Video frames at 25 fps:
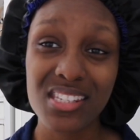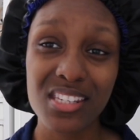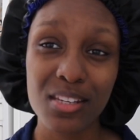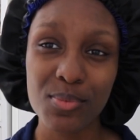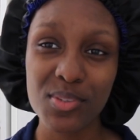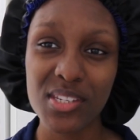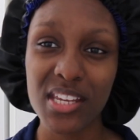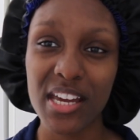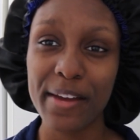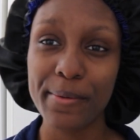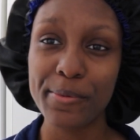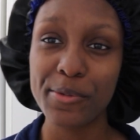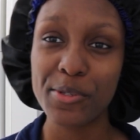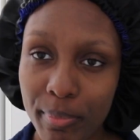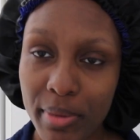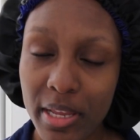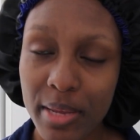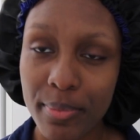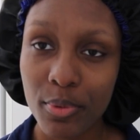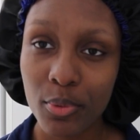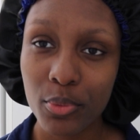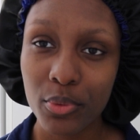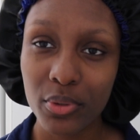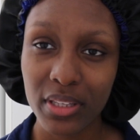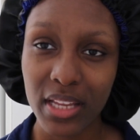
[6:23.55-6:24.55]
Sometimes
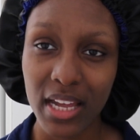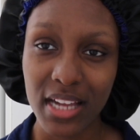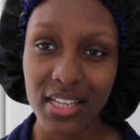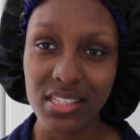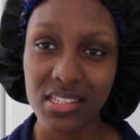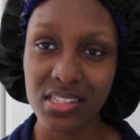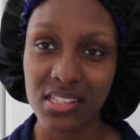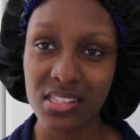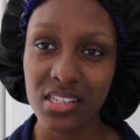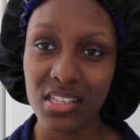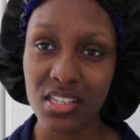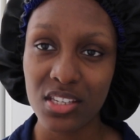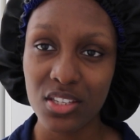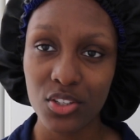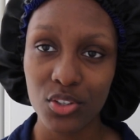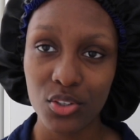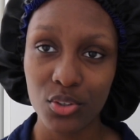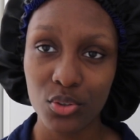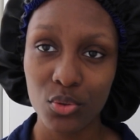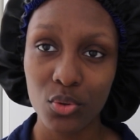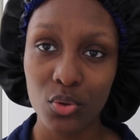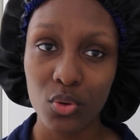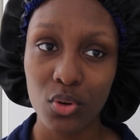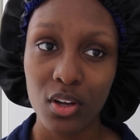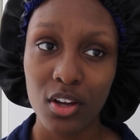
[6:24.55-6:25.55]
people will not see
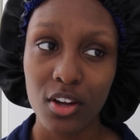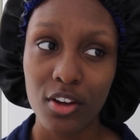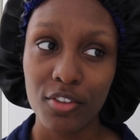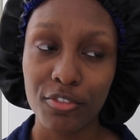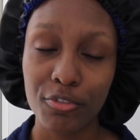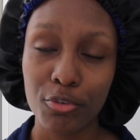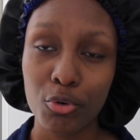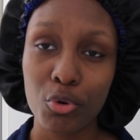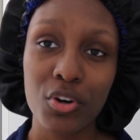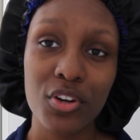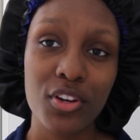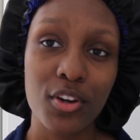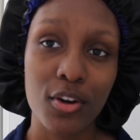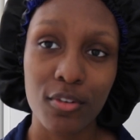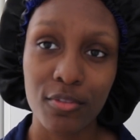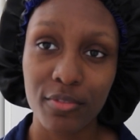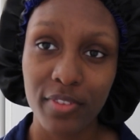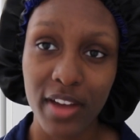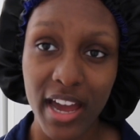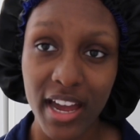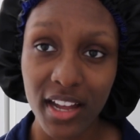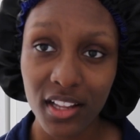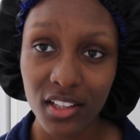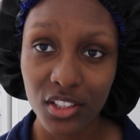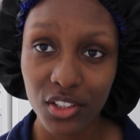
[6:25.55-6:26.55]
you for your
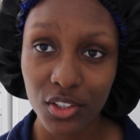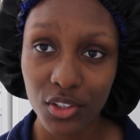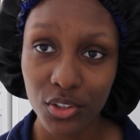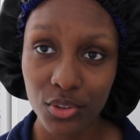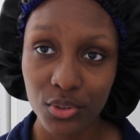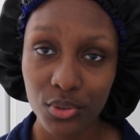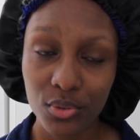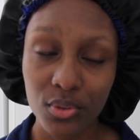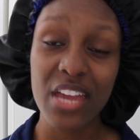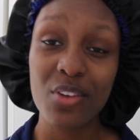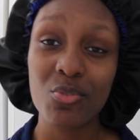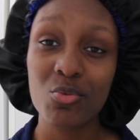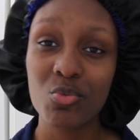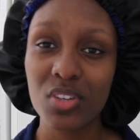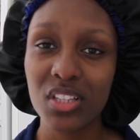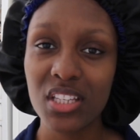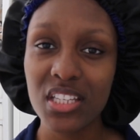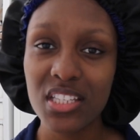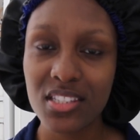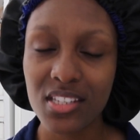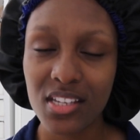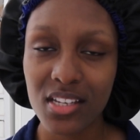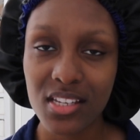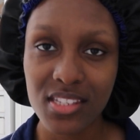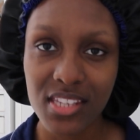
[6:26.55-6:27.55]
value. It really
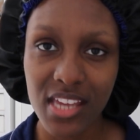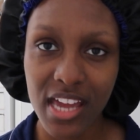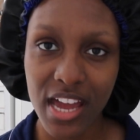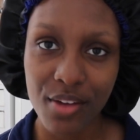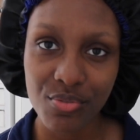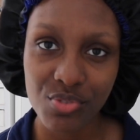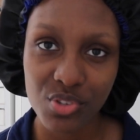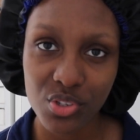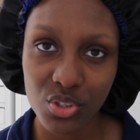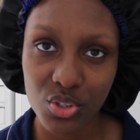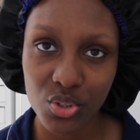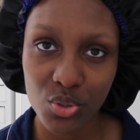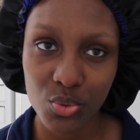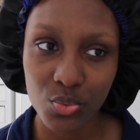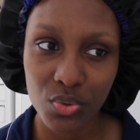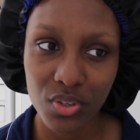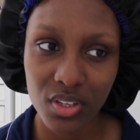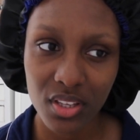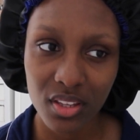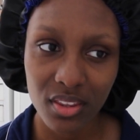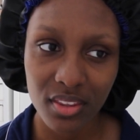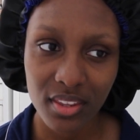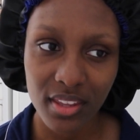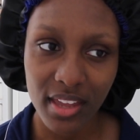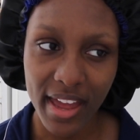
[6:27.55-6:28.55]
does have to do
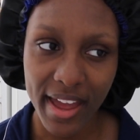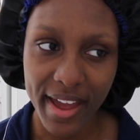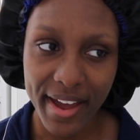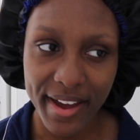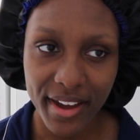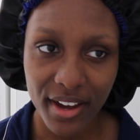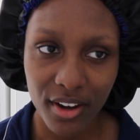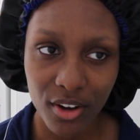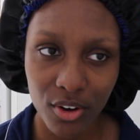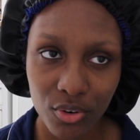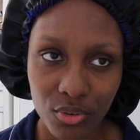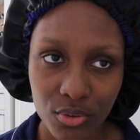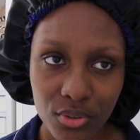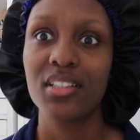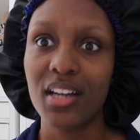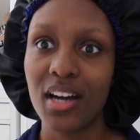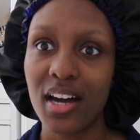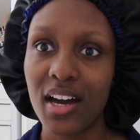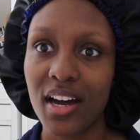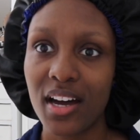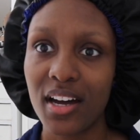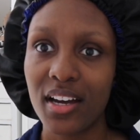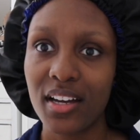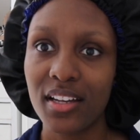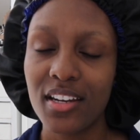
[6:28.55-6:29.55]
with how
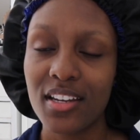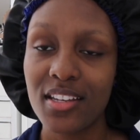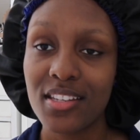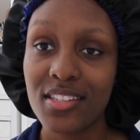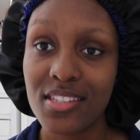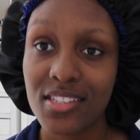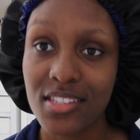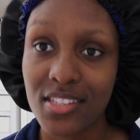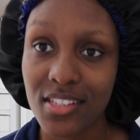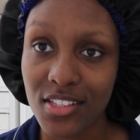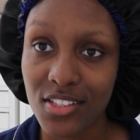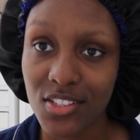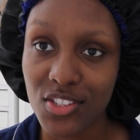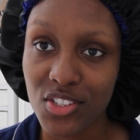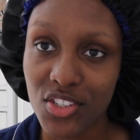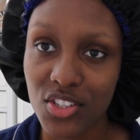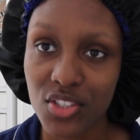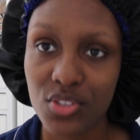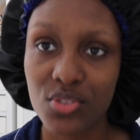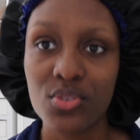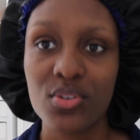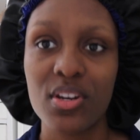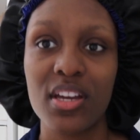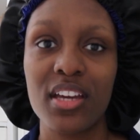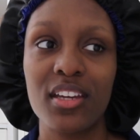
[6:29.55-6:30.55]
God sees
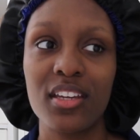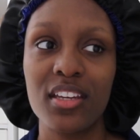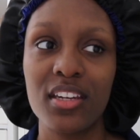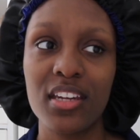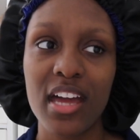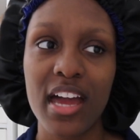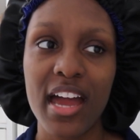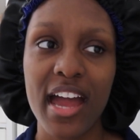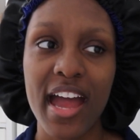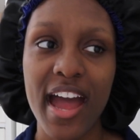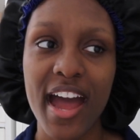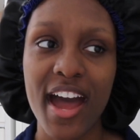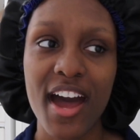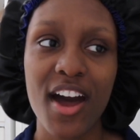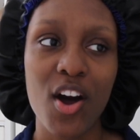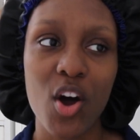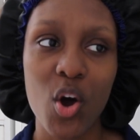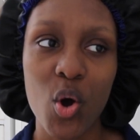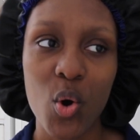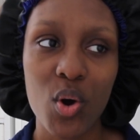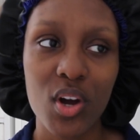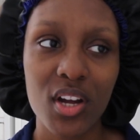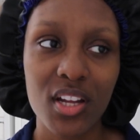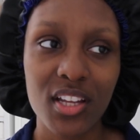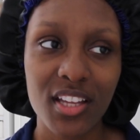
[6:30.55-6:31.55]
you and
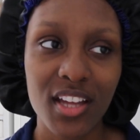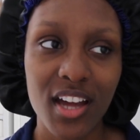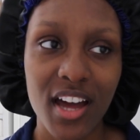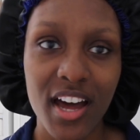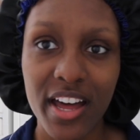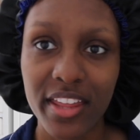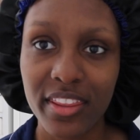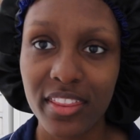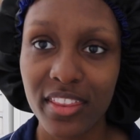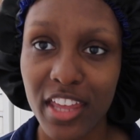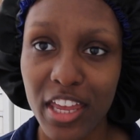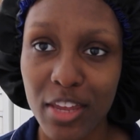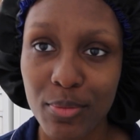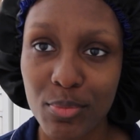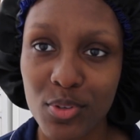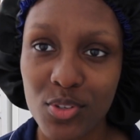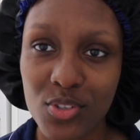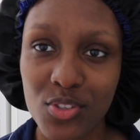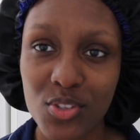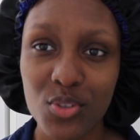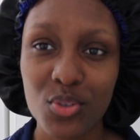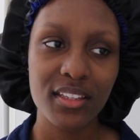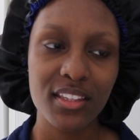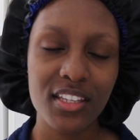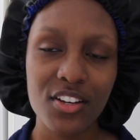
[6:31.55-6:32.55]
how God labels
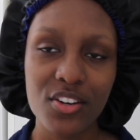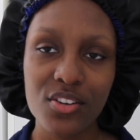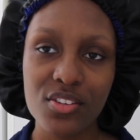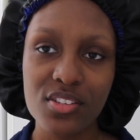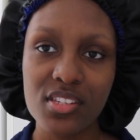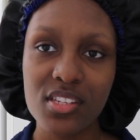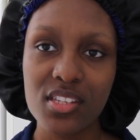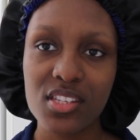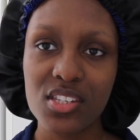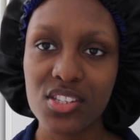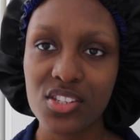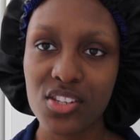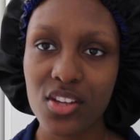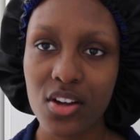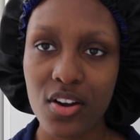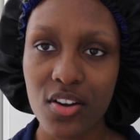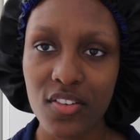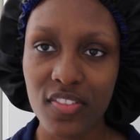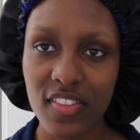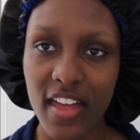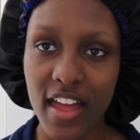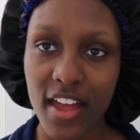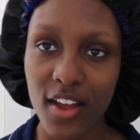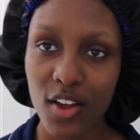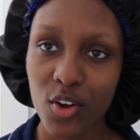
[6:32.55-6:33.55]
you. There's this
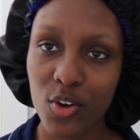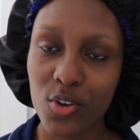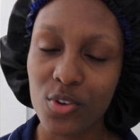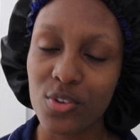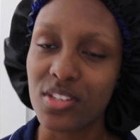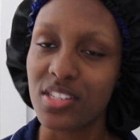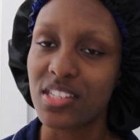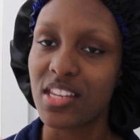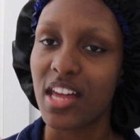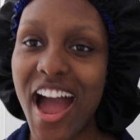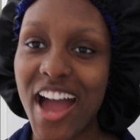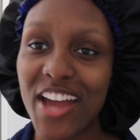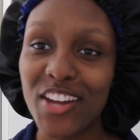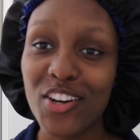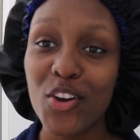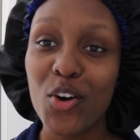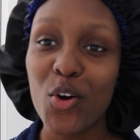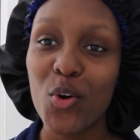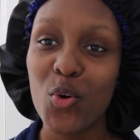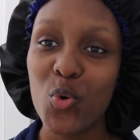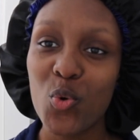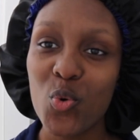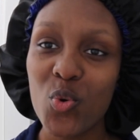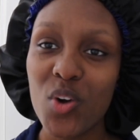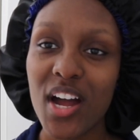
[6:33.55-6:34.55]
song that goes, I know
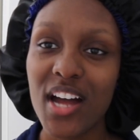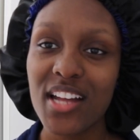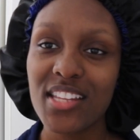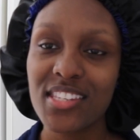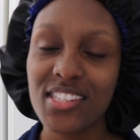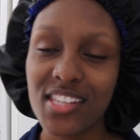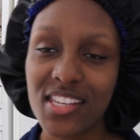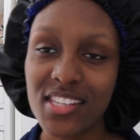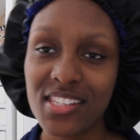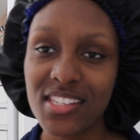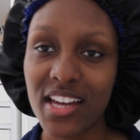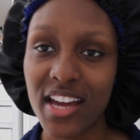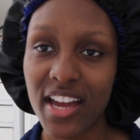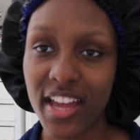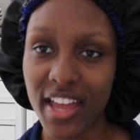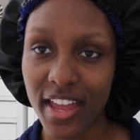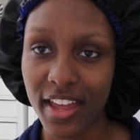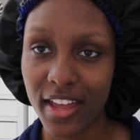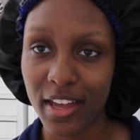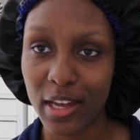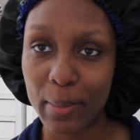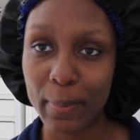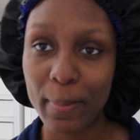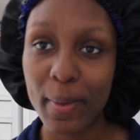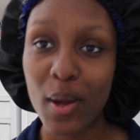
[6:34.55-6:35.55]
who God says I
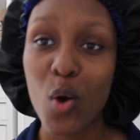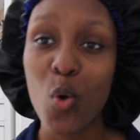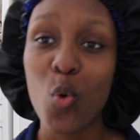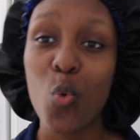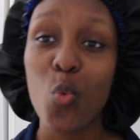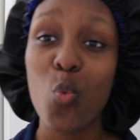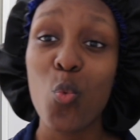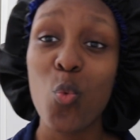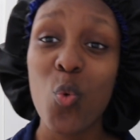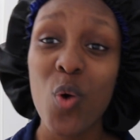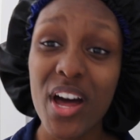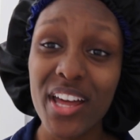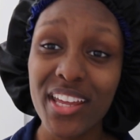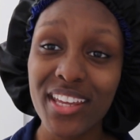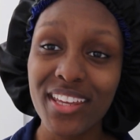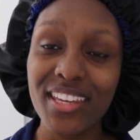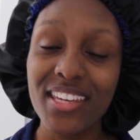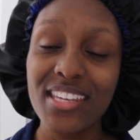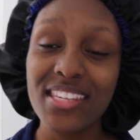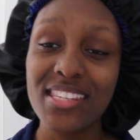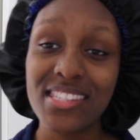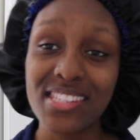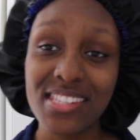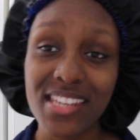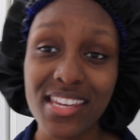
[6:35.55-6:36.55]
am, what
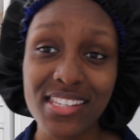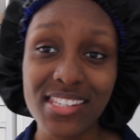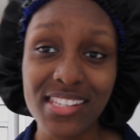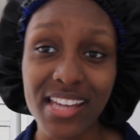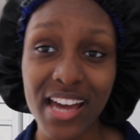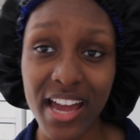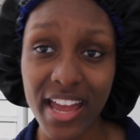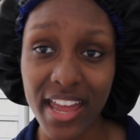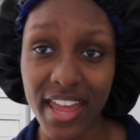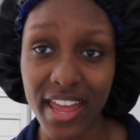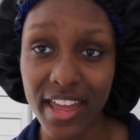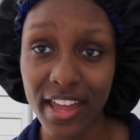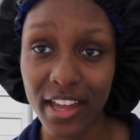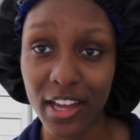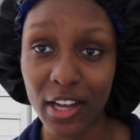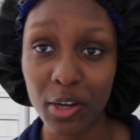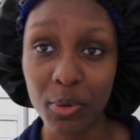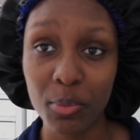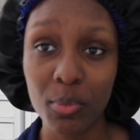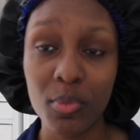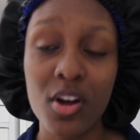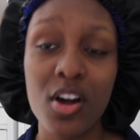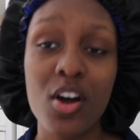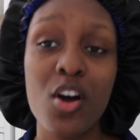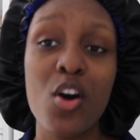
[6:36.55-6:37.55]
he says I
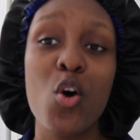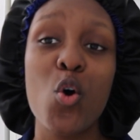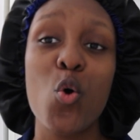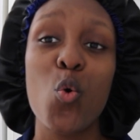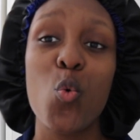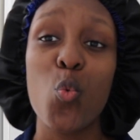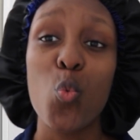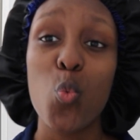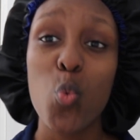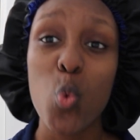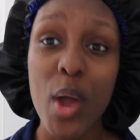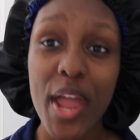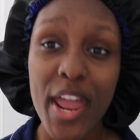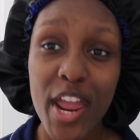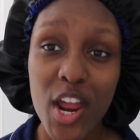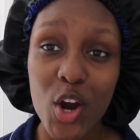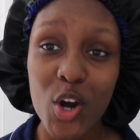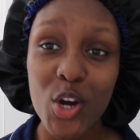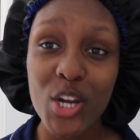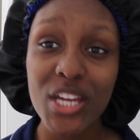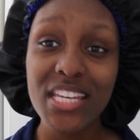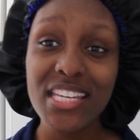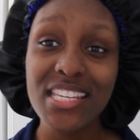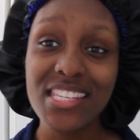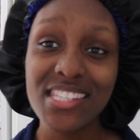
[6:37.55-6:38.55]
am, where
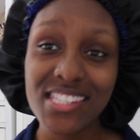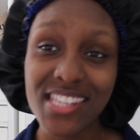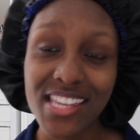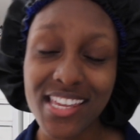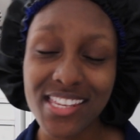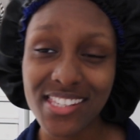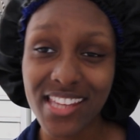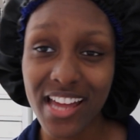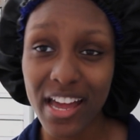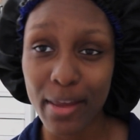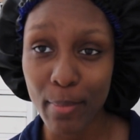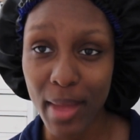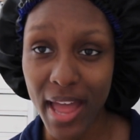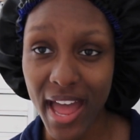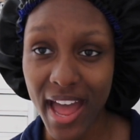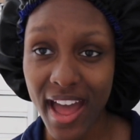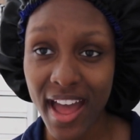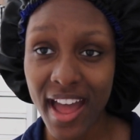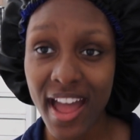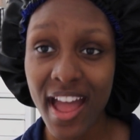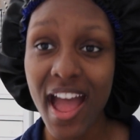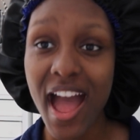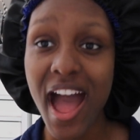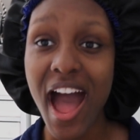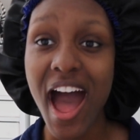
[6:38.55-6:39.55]
he says I'm
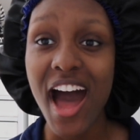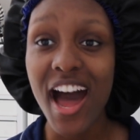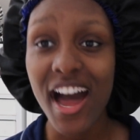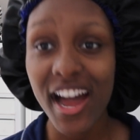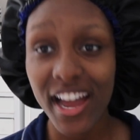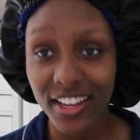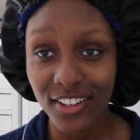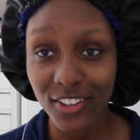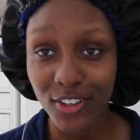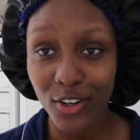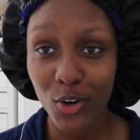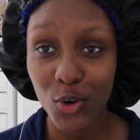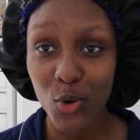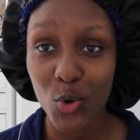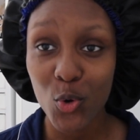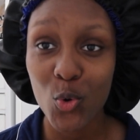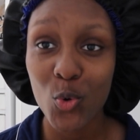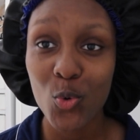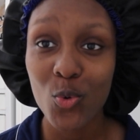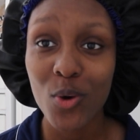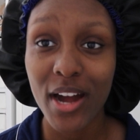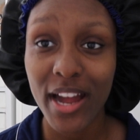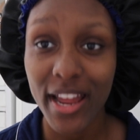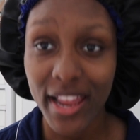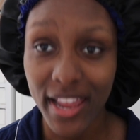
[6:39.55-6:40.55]
at, I know
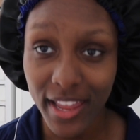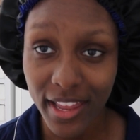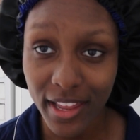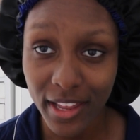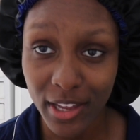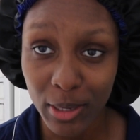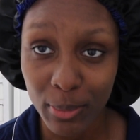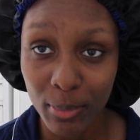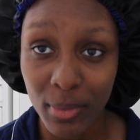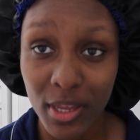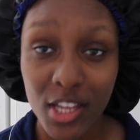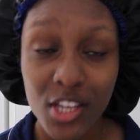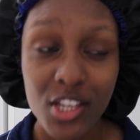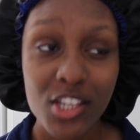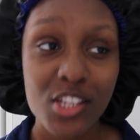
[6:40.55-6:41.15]
who I am.